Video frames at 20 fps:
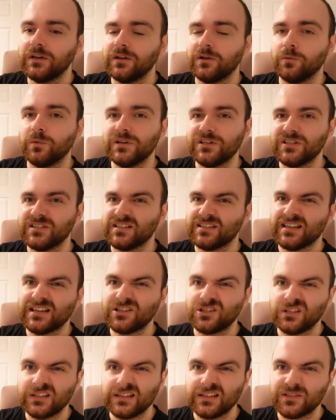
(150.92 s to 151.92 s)
which is
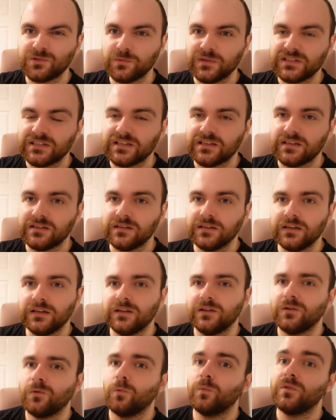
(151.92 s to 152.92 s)
essentially this whiskey
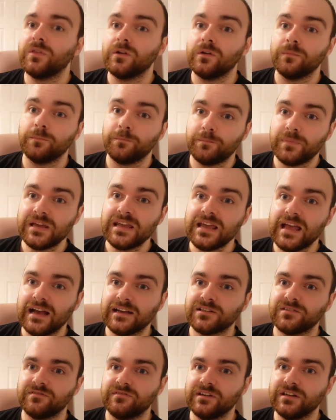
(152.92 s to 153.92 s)
with a
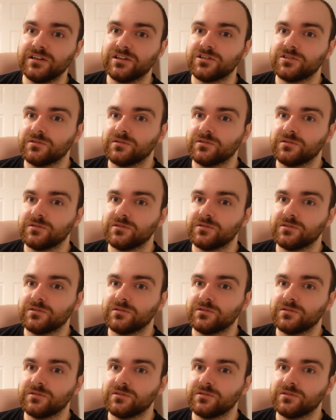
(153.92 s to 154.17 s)
PX finish,